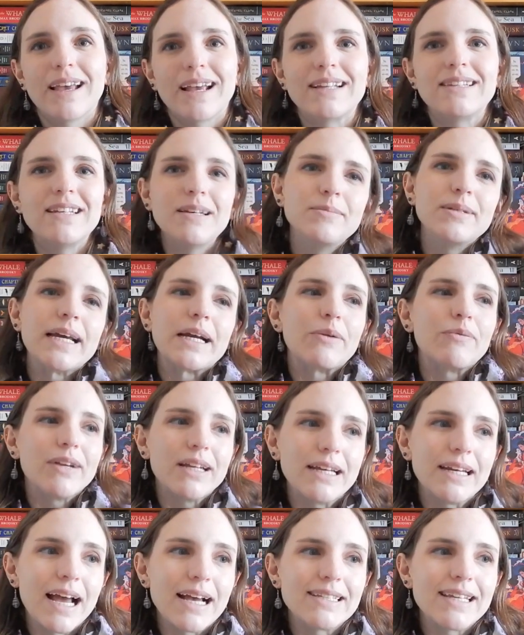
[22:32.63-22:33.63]
Like, it seems like a
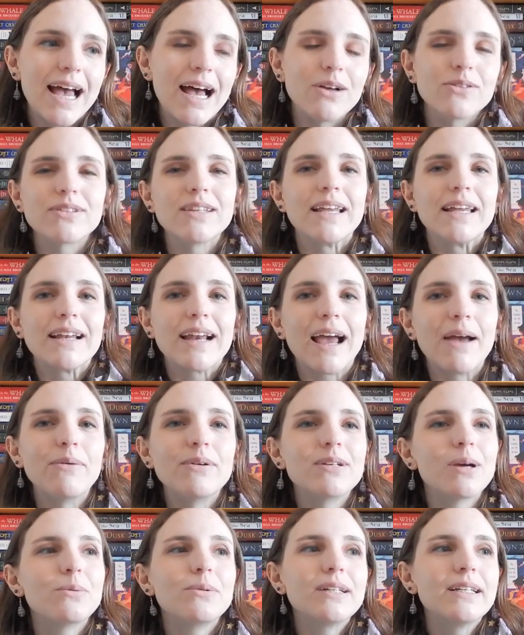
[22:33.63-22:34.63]
really nice house that I
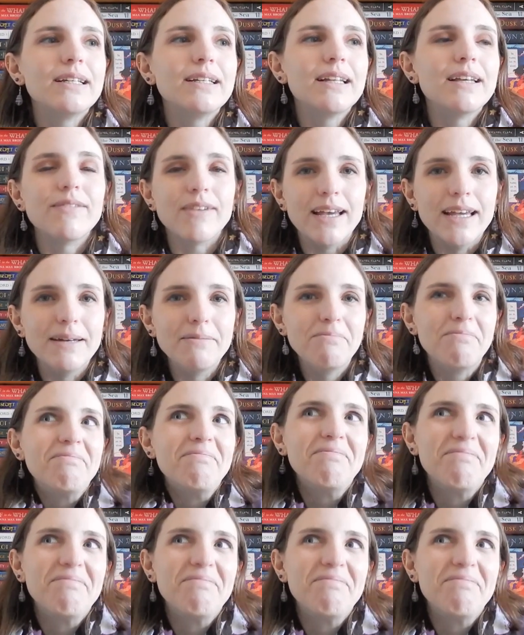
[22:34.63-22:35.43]
would totally live in.